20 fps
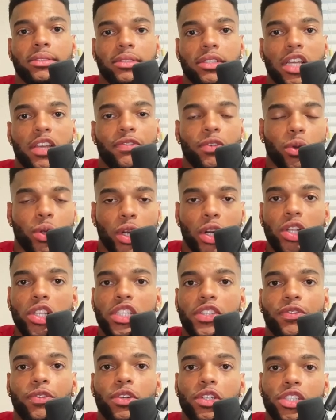If your girl is
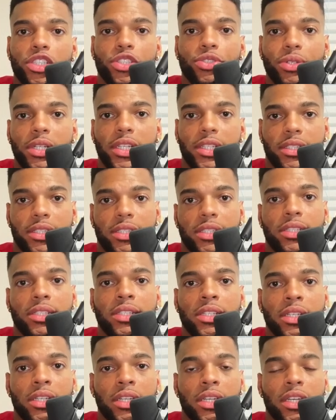for the streets,
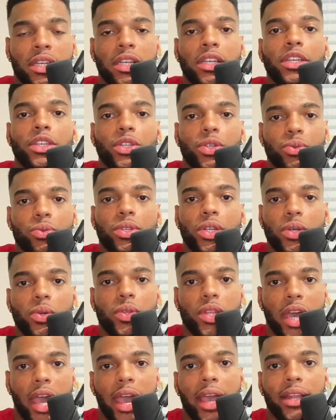you knew
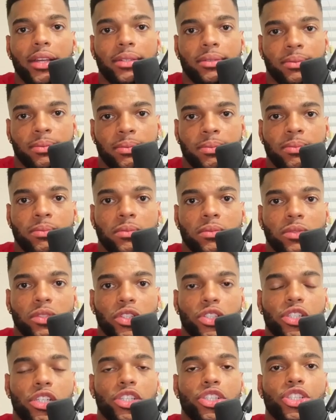that.
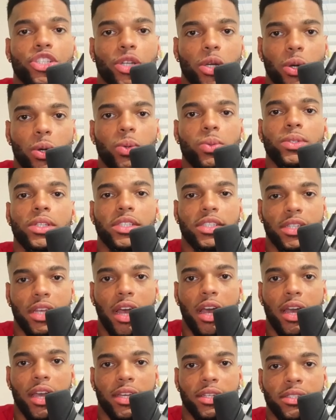She showed the
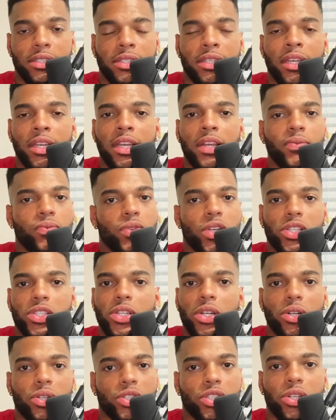signs. This
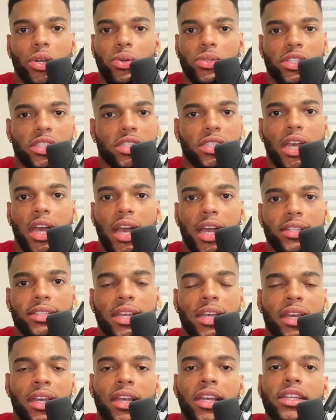girl showed the signs.
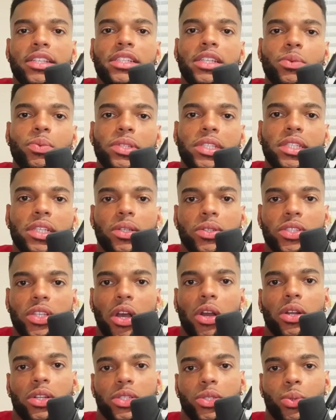She was still
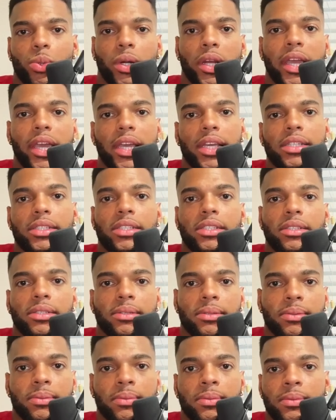talking to her ex.
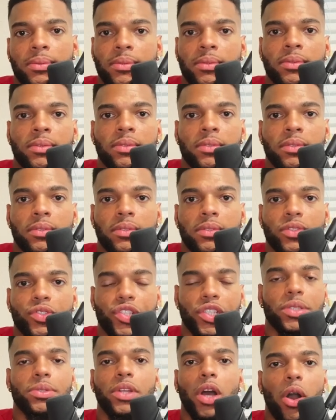
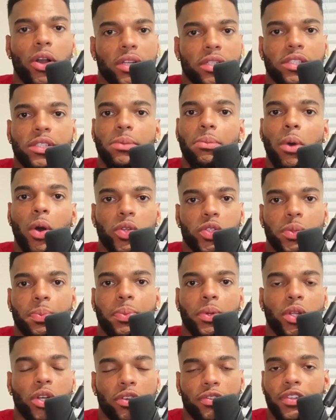She's talking to
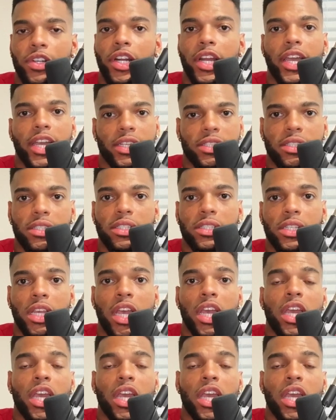multiple of her exes.